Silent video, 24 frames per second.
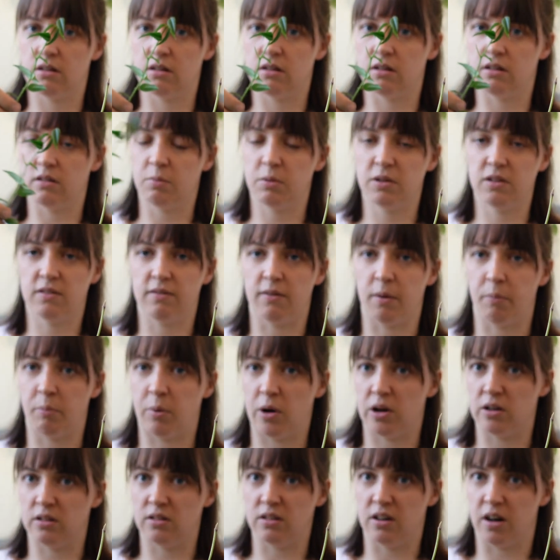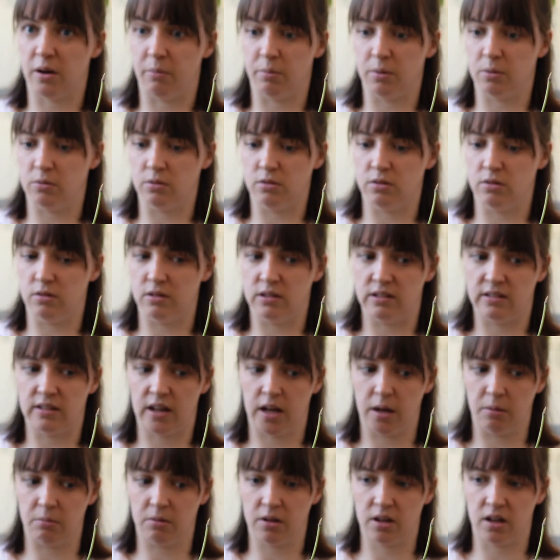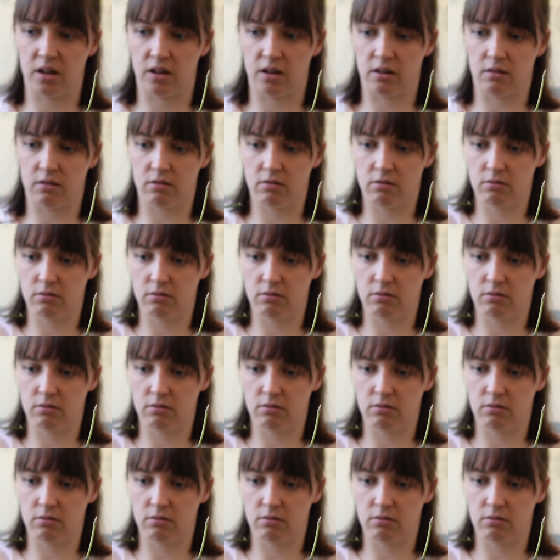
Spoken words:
I suppose if I pot it up, it will do the same thing.